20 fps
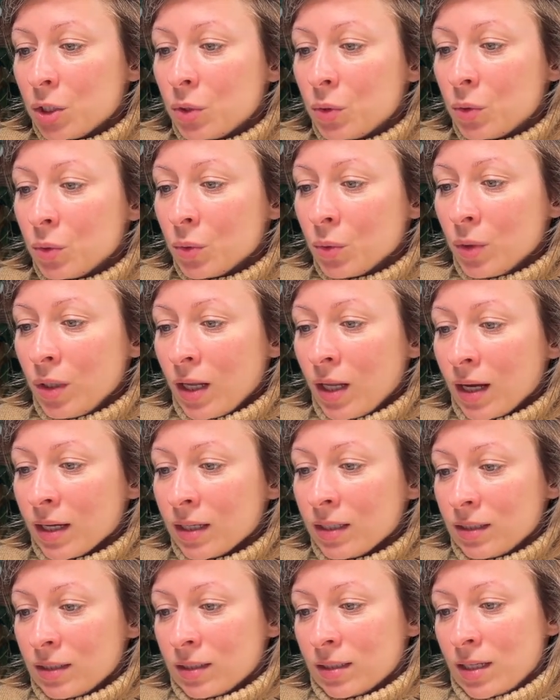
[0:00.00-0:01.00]
too
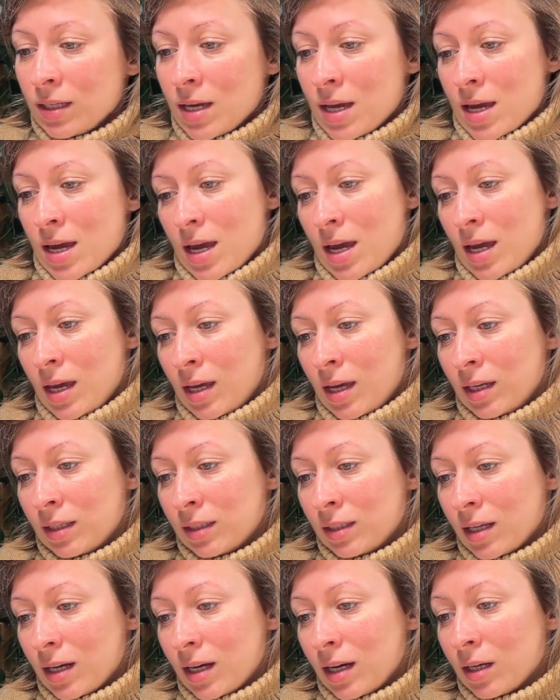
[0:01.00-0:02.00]
light
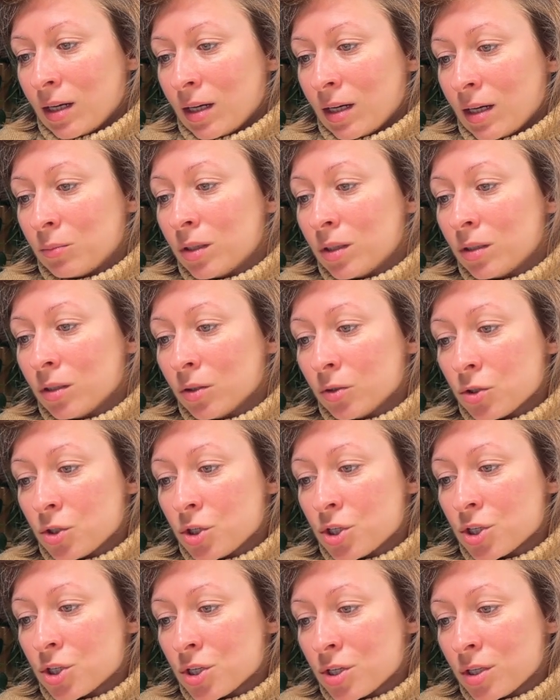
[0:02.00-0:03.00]
and I'm not
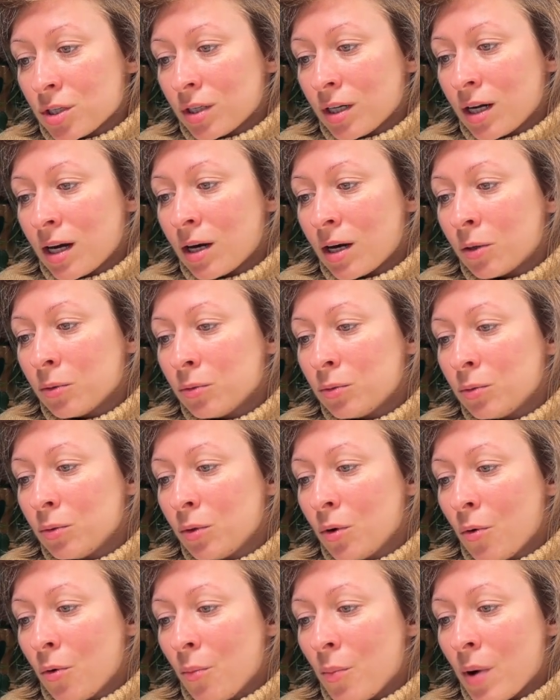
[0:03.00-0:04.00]
sure how to
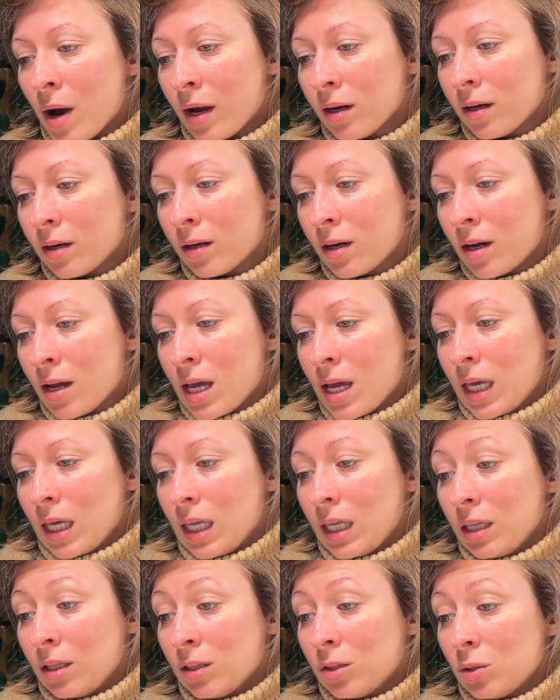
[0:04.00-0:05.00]
go back
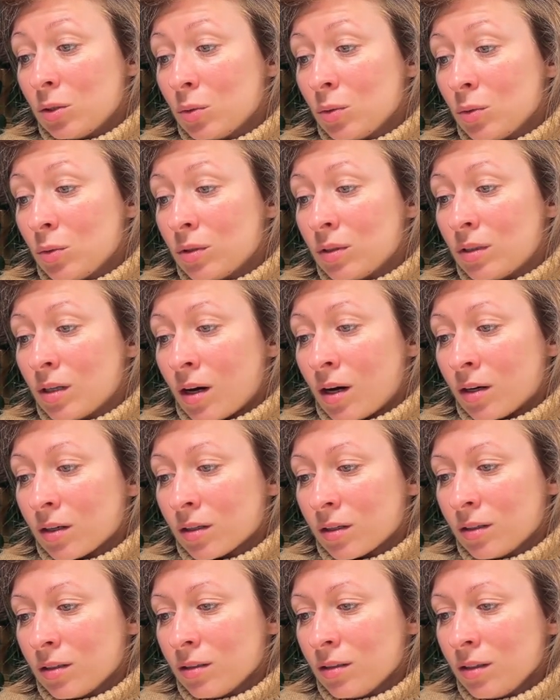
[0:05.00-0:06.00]
in to
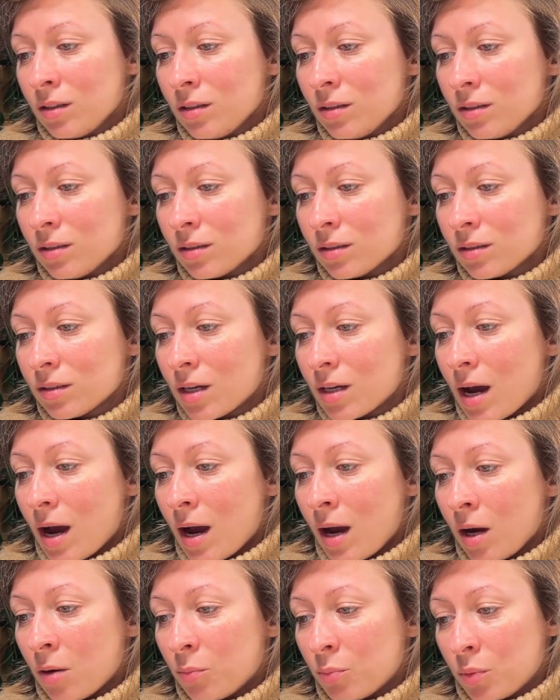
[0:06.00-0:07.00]
darken it
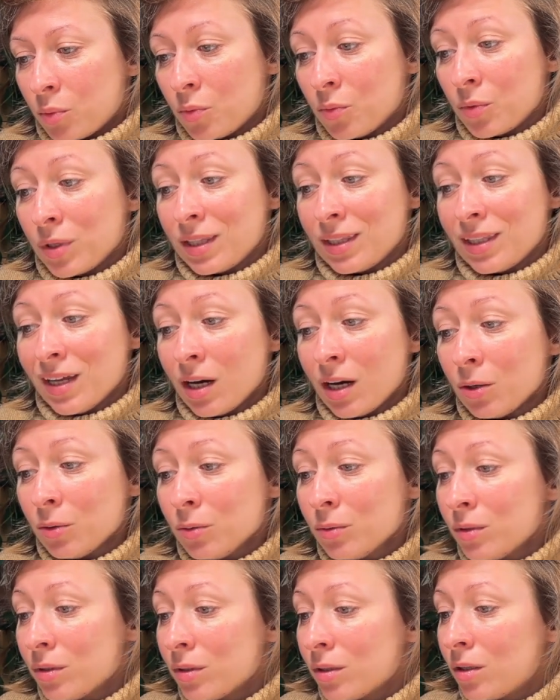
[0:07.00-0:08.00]
up
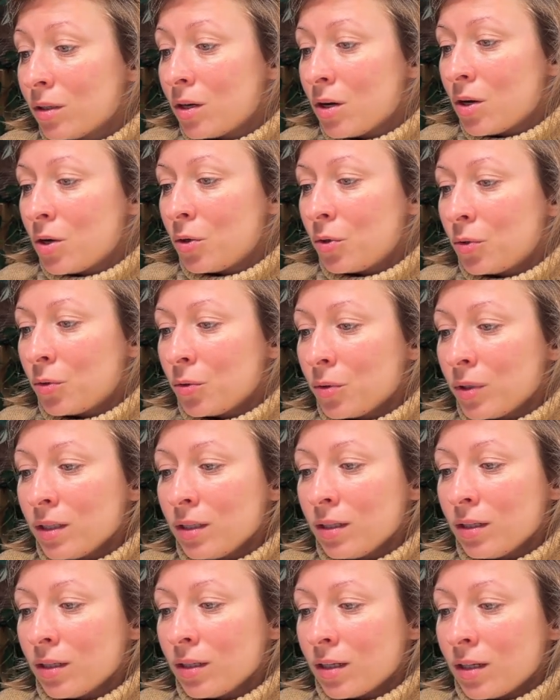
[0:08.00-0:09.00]
without
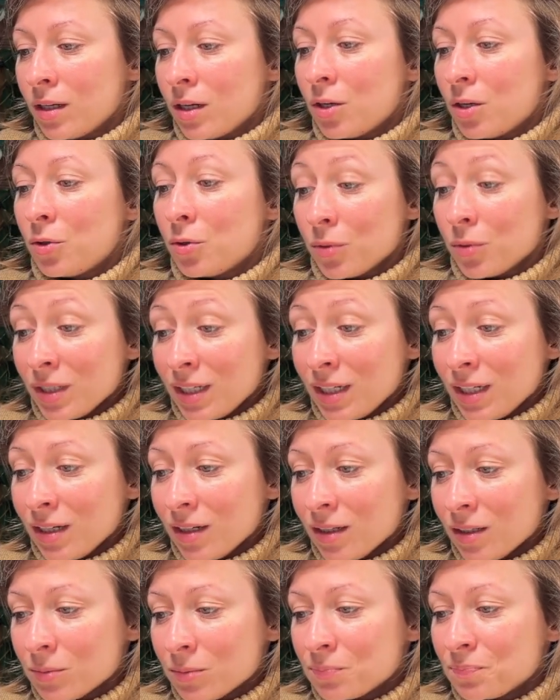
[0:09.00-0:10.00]
ruining